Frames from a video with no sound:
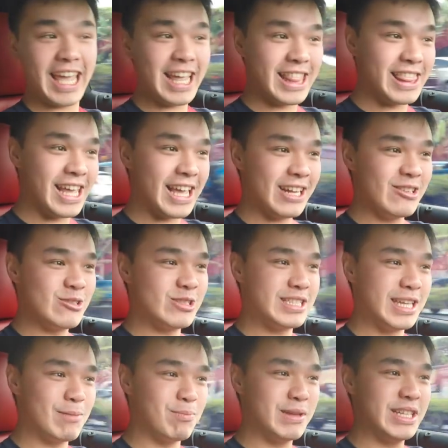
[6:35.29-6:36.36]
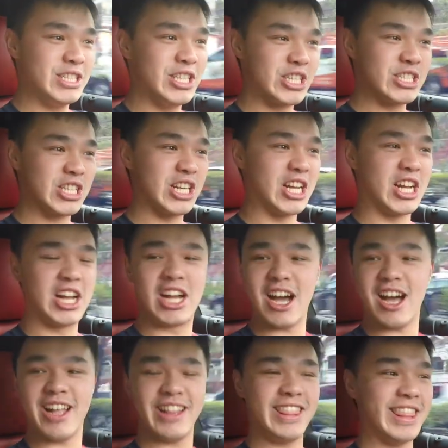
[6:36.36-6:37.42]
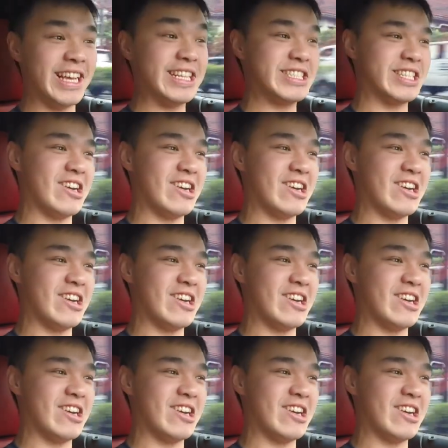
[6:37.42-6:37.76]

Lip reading: and then you simply just gun this